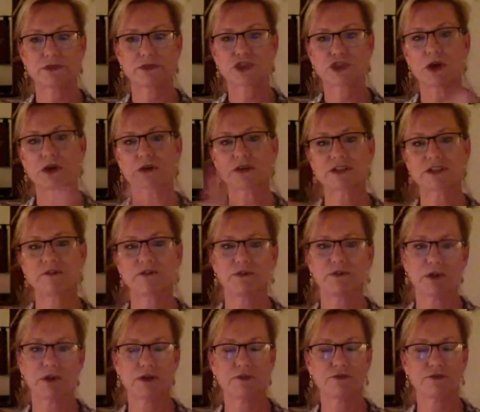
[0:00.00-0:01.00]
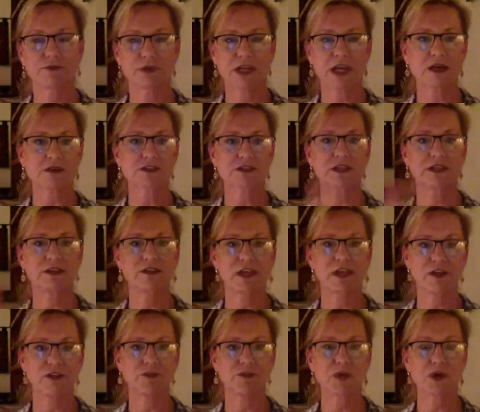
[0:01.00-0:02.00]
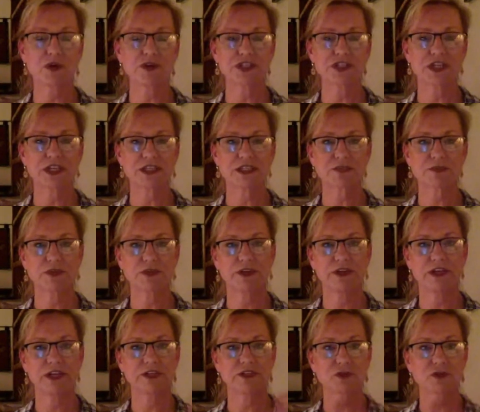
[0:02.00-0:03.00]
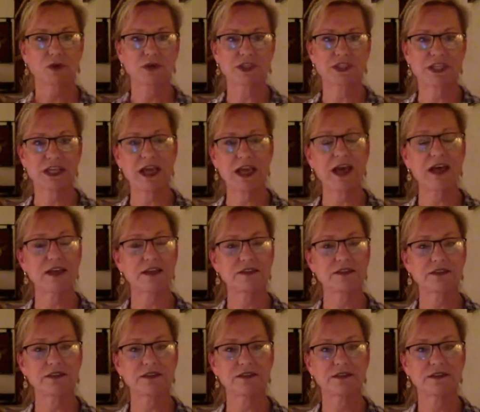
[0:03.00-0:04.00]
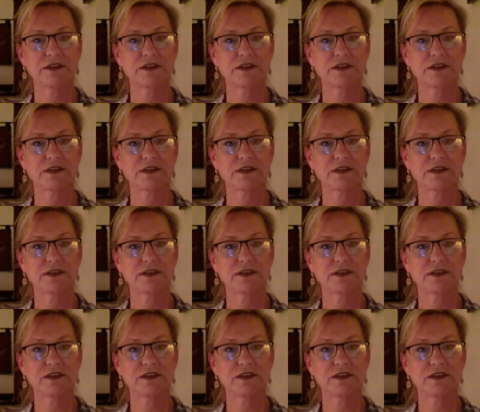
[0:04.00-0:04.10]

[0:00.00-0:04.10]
chunks of counseling that you've purchased, when you get towards the end,